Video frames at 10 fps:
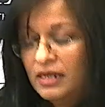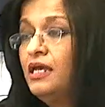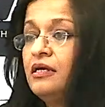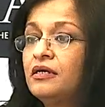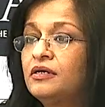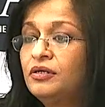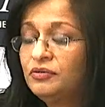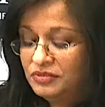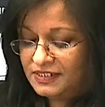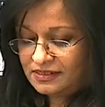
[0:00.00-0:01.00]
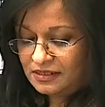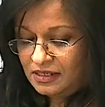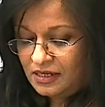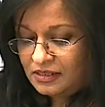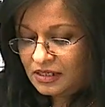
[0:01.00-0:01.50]
He concludes
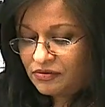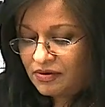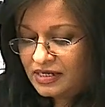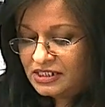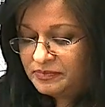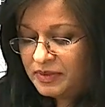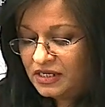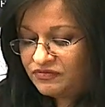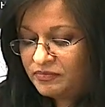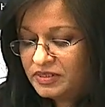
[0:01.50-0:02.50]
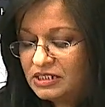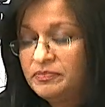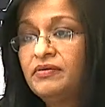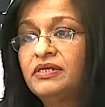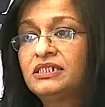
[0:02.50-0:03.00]
that Christ's birth from the
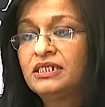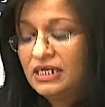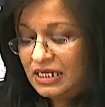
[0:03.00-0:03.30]
Spirit